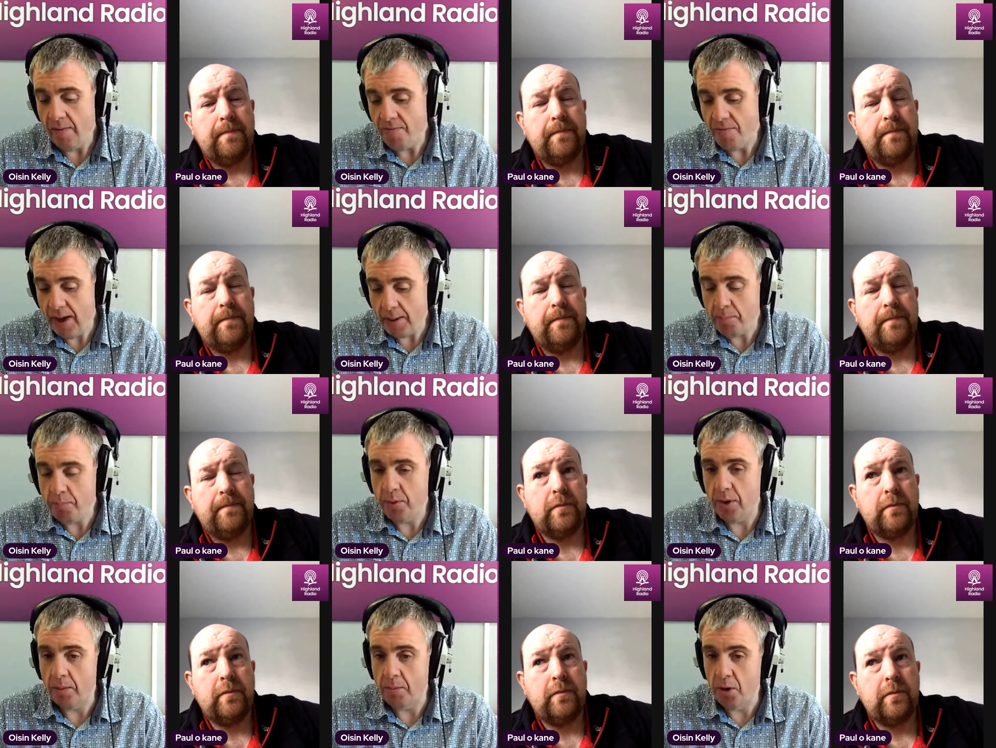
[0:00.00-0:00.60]
Speaker 1: And
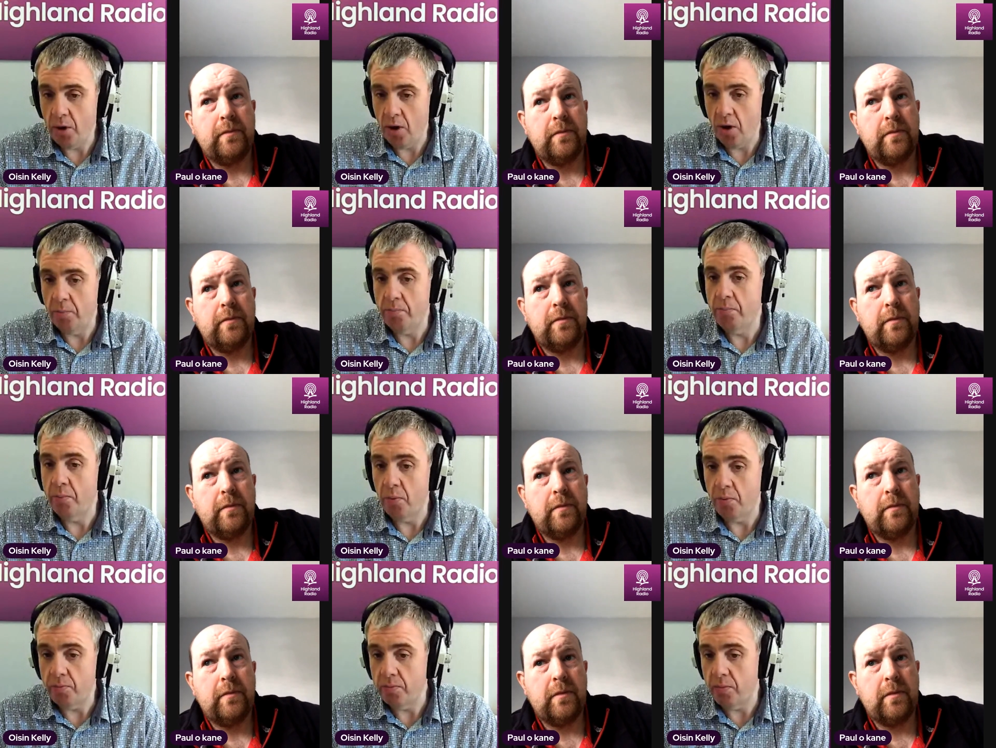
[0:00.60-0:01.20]
that probably
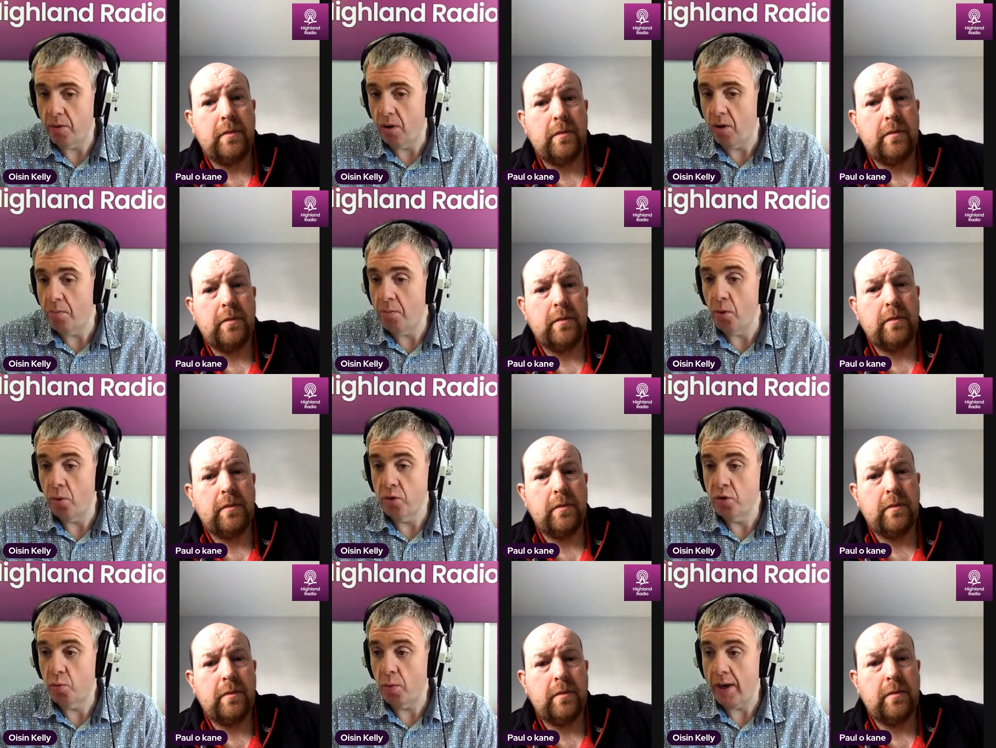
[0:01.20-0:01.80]
all all
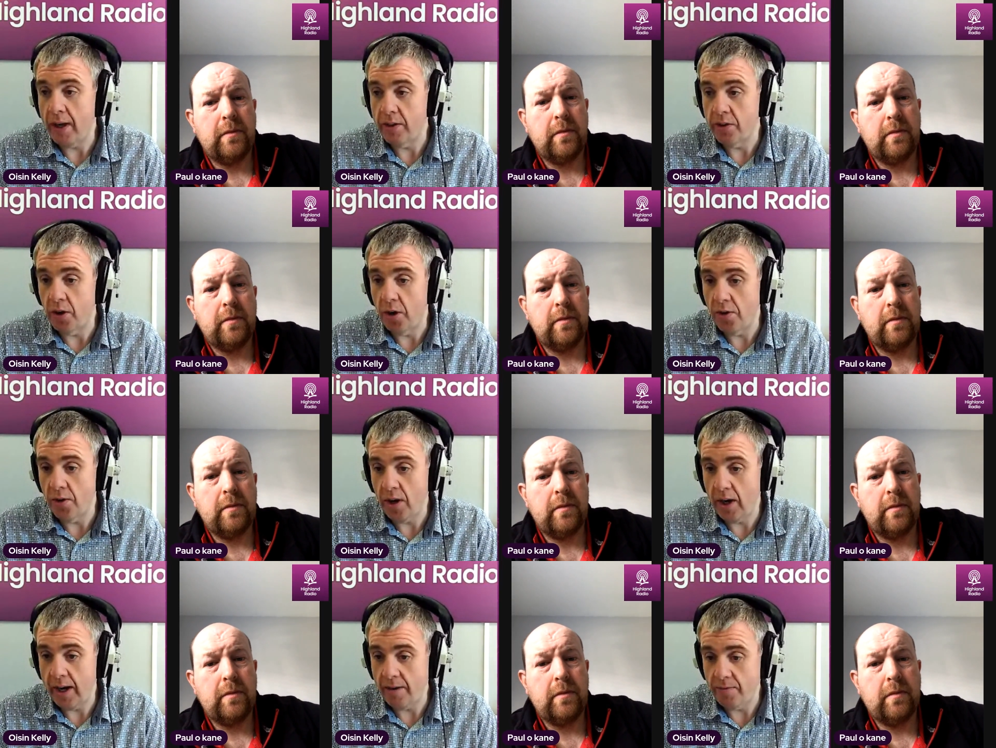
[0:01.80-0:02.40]
bodes well
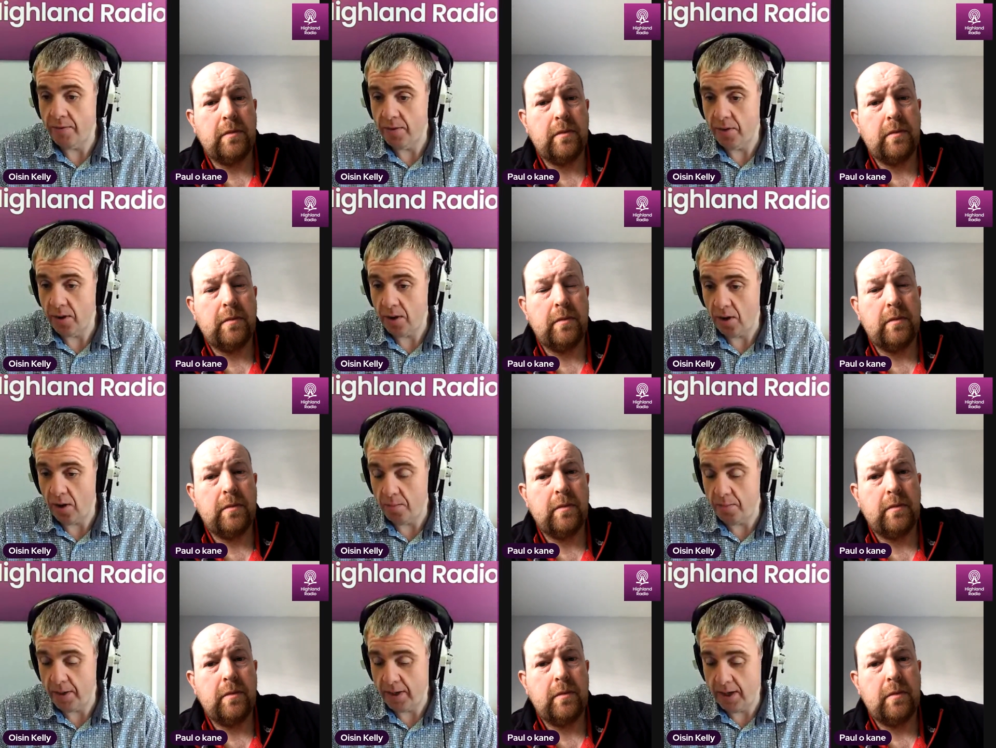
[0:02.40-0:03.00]
down the line for
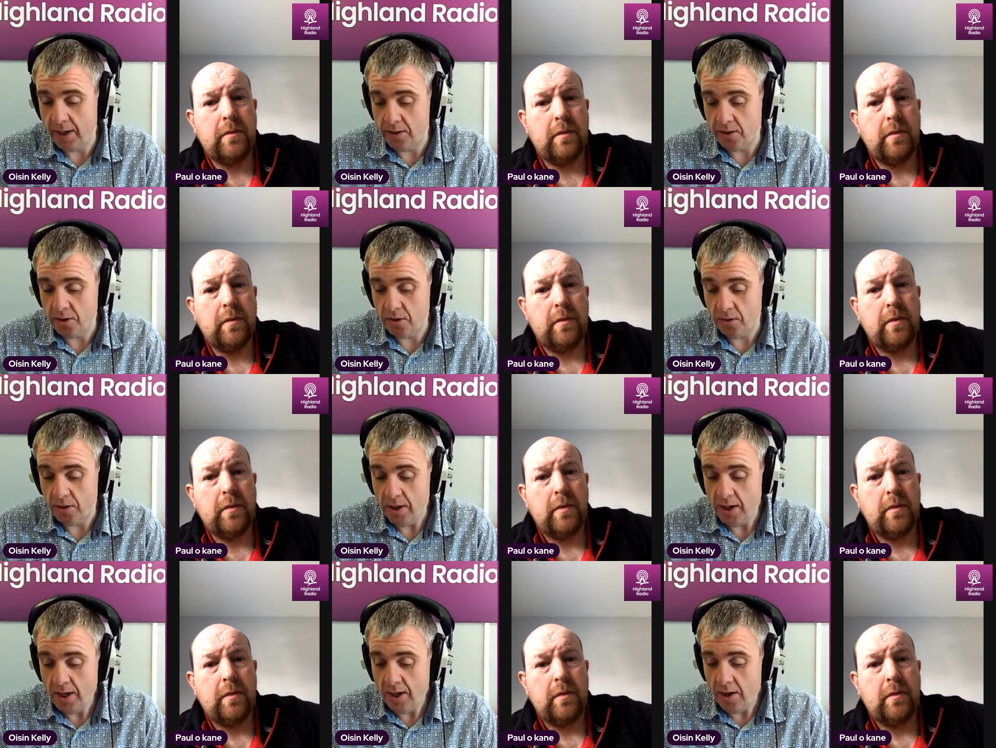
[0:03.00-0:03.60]
the club again.
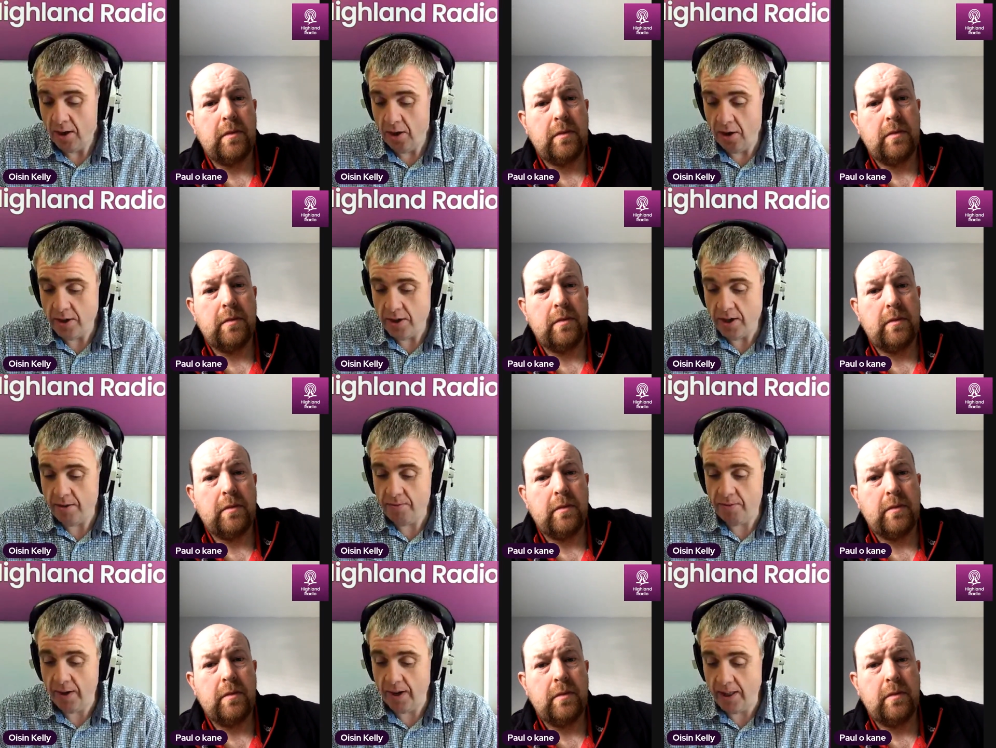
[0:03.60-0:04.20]
So,
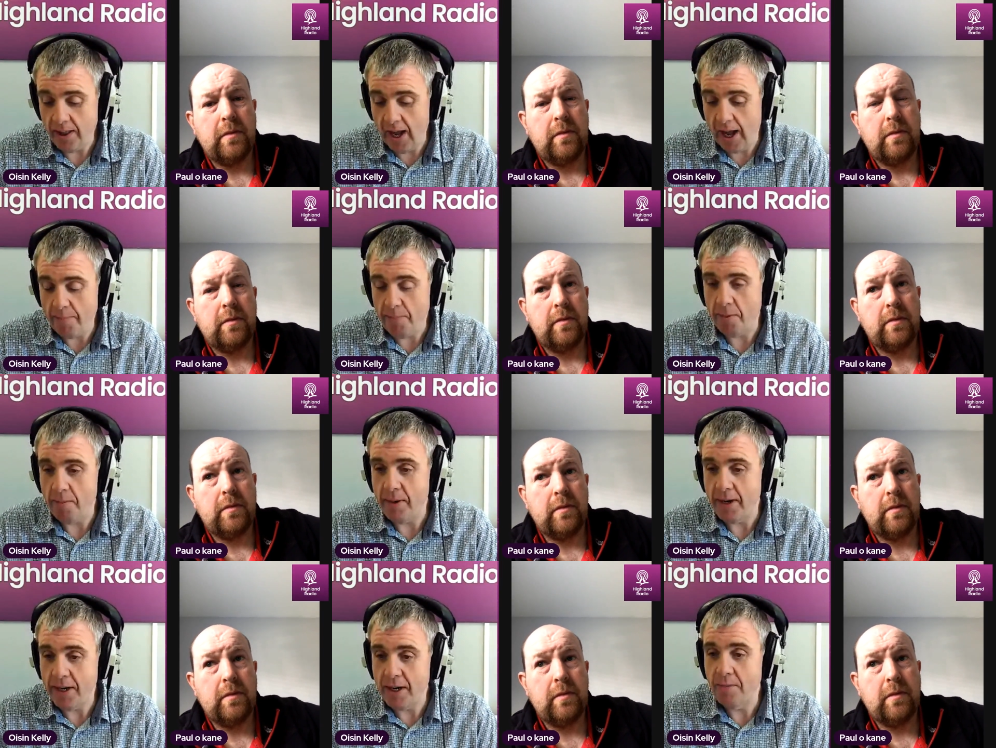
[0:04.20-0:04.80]
how do you find the
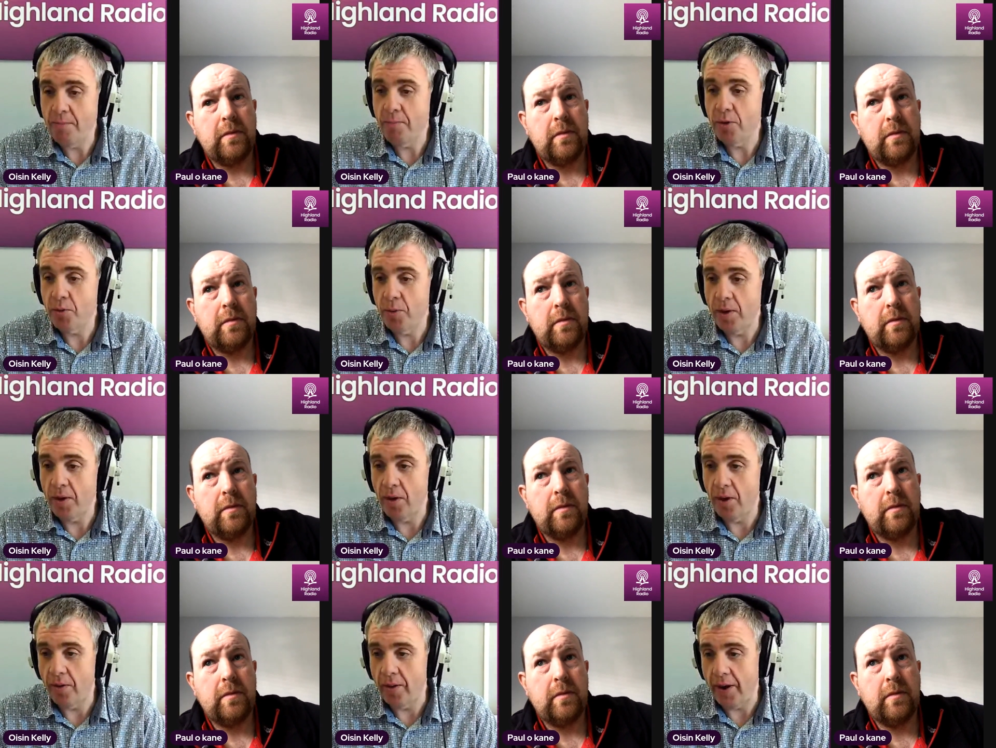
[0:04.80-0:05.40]
happy medium
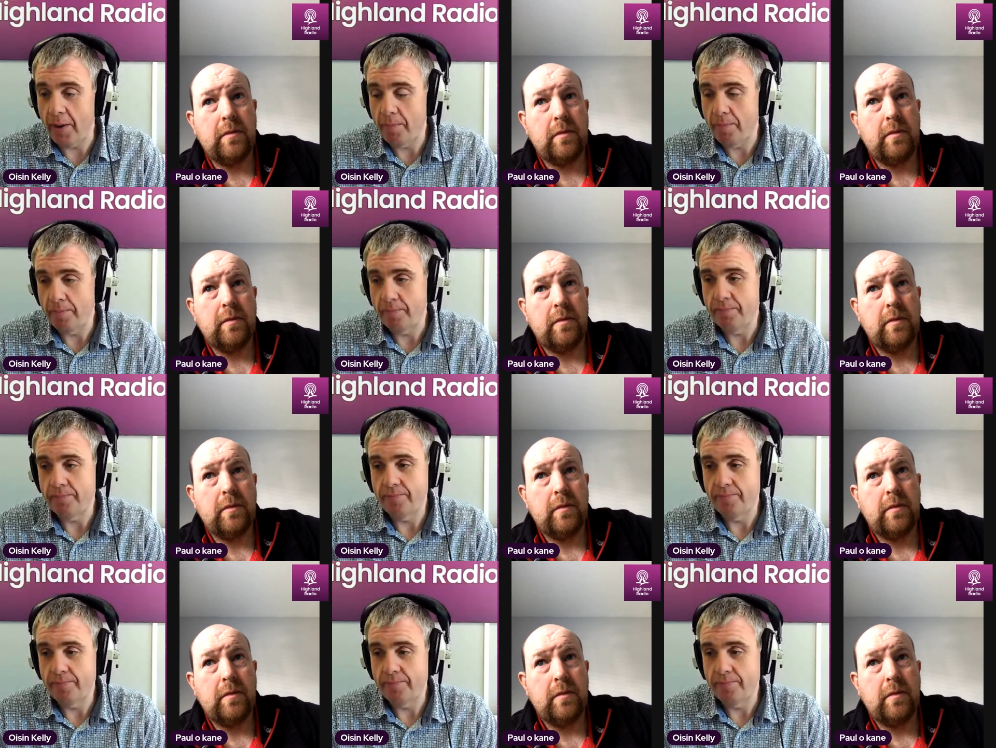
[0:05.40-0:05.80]
between all that?